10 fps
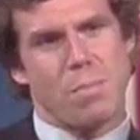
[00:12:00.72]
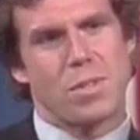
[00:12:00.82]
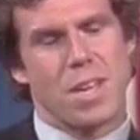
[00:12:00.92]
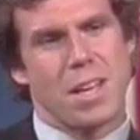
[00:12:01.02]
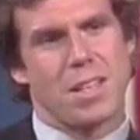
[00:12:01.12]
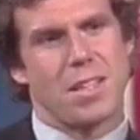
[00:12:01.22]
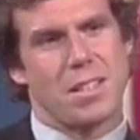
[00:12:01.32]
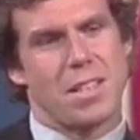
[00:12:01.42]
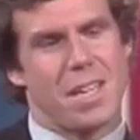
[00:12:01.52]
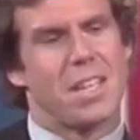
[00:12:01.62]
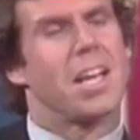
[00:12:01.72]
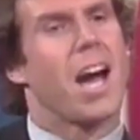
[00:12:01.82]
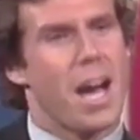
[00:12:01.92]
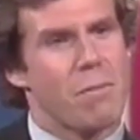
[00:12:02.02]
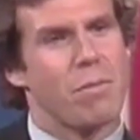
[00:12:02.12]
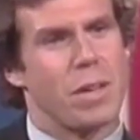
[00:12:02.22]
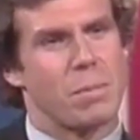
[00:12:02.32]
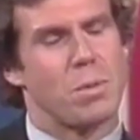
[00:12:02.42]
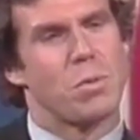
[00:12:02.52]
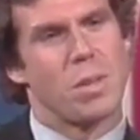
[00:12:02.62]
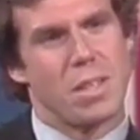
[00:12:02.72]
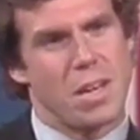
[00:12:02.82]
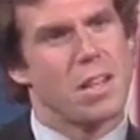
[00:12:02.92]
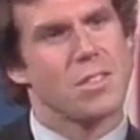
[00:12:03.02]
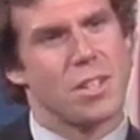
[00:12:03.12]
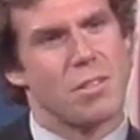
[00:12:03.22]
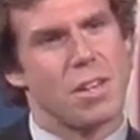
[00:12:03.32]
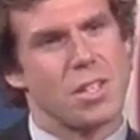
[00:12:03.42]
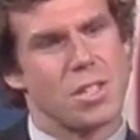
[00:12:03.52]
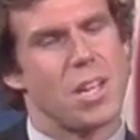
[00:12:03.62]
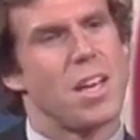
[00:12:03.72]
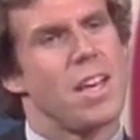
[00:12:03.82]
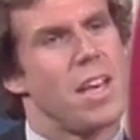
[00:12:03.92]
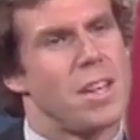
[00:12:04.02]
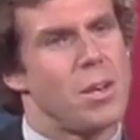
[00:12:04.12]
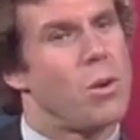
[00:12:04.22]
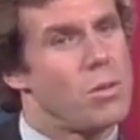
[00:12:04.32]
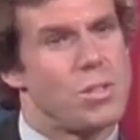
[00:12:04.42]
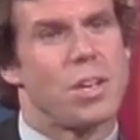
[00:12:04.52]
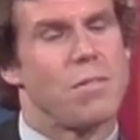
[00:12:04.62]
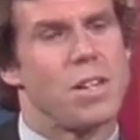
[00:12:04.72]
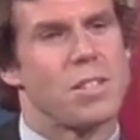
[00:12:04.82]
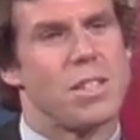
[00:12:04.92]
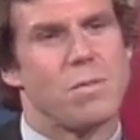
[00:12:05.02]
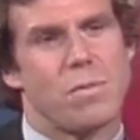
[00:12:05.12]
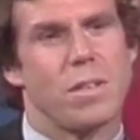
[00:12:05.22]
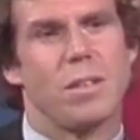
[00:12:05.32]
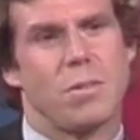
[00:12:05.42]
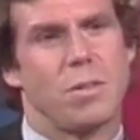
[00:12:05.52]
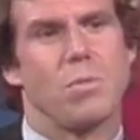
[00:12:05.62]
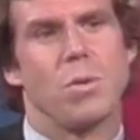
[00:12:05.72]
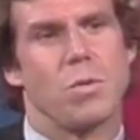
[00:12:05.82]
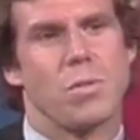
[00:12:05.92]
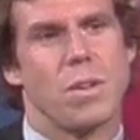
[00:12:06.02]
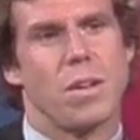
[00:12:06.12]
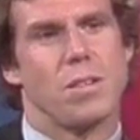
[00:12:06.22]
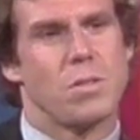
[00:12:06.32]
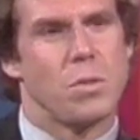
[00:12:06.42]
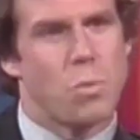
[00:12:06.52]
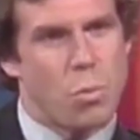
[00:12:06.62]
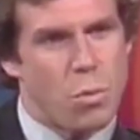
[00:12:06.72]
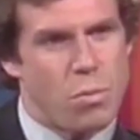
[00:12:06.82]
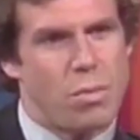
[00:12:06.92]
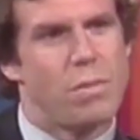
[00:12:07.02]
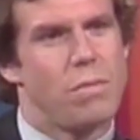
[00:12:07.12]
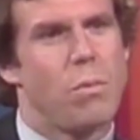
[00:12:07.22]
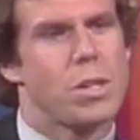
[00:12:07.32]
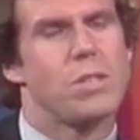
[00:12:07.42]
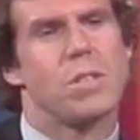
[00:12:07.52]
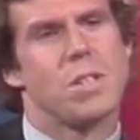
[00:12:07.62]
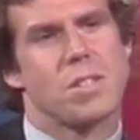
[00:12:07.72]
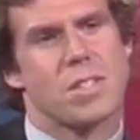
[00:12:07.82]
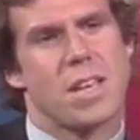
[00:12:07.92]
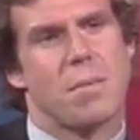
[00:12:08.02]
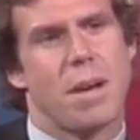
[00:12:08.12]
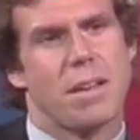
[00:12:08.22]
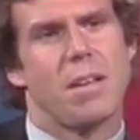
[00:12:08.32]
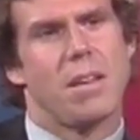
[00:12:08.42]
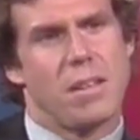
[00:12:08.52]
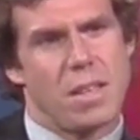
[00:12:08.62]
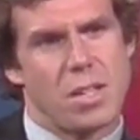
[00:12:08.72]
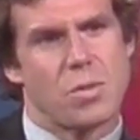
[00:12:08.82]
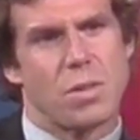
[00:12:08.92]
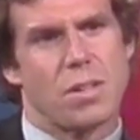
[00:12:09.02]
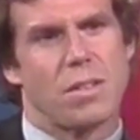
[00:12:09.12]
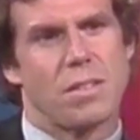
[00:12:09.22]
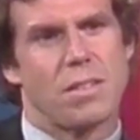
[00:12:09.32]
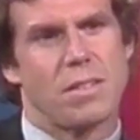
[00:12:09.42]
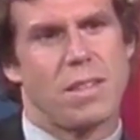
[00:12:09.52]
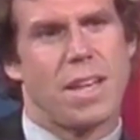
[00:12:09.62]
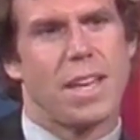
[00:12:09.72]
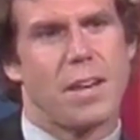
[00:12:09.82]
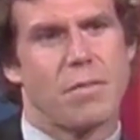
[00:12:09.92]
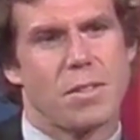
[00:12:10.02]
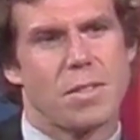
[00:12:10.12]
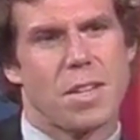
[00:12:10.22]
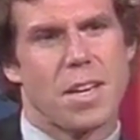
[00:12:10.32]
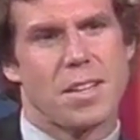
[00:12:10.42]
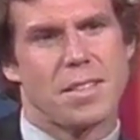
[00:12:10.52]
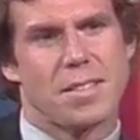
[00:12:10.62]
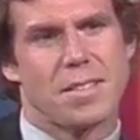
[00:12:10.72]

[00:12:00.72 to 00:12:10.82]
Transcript: as it was represented in the conflict between the young generation and the old generation in Fiddler on the Roof to what you had just said about Israel and life